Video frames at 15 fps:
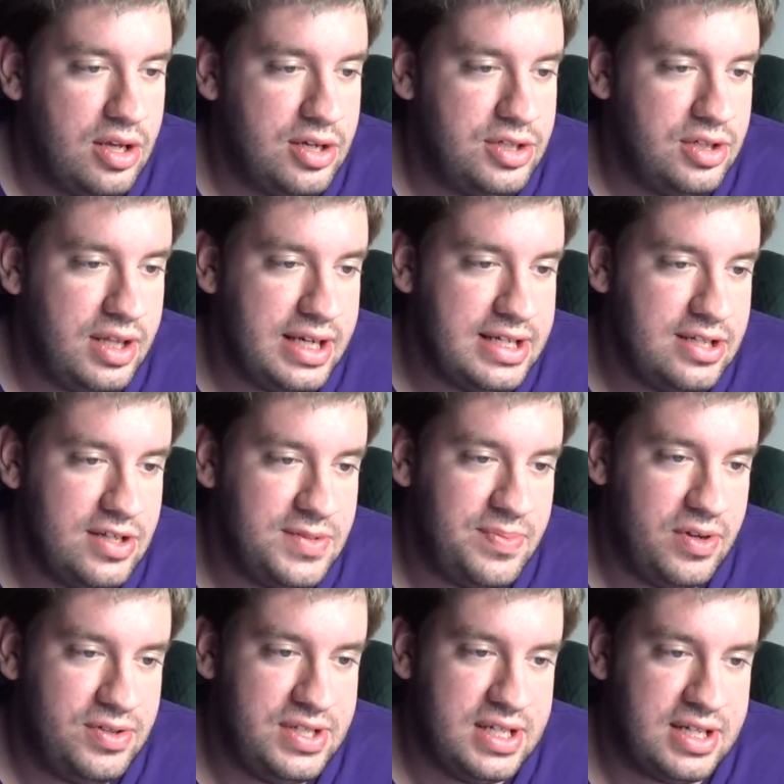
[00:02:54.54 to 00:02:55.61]
Do you like to use
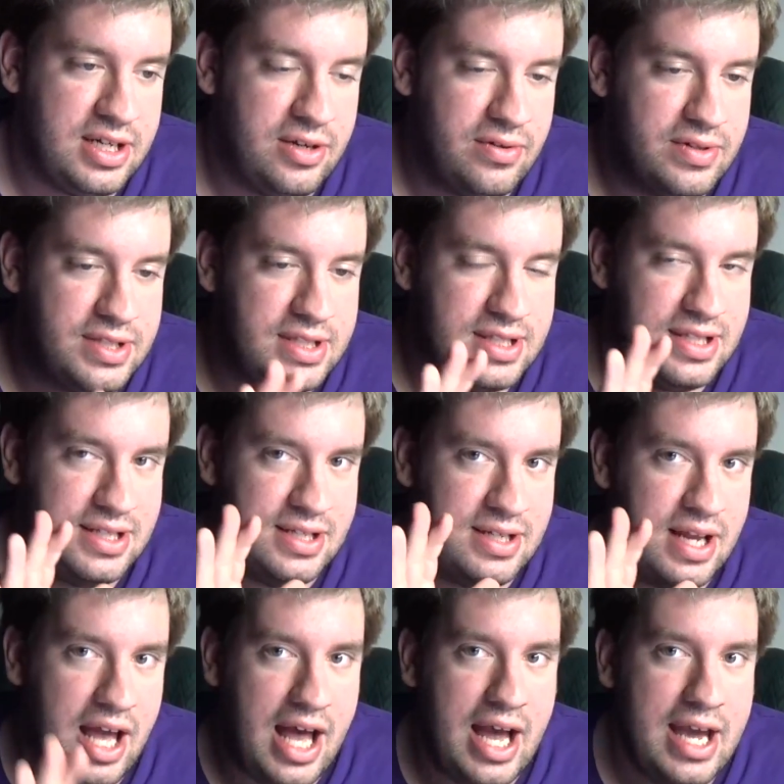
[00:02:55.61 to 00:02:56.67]
post-it notes?
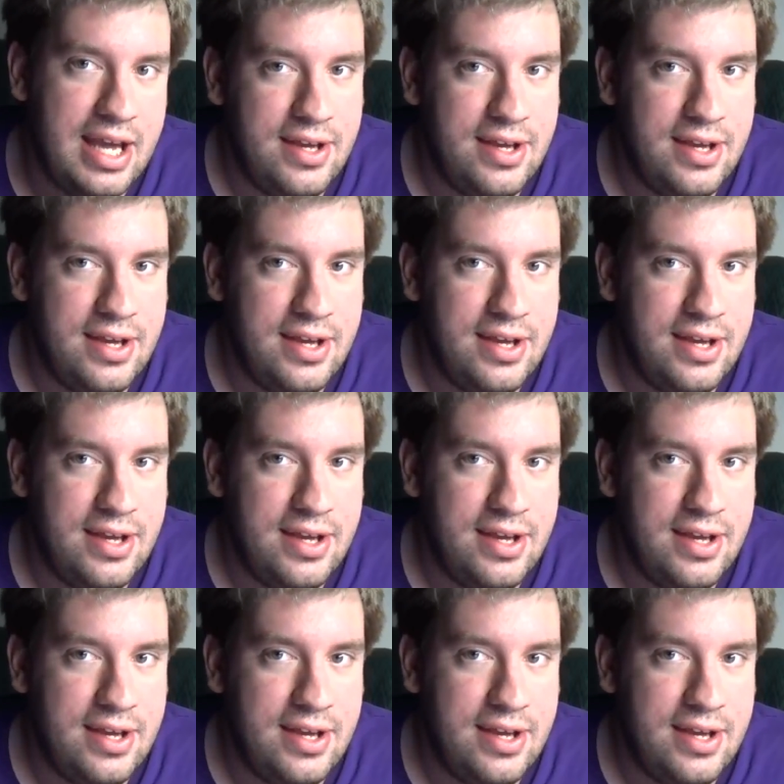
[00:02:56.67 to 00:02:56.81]
I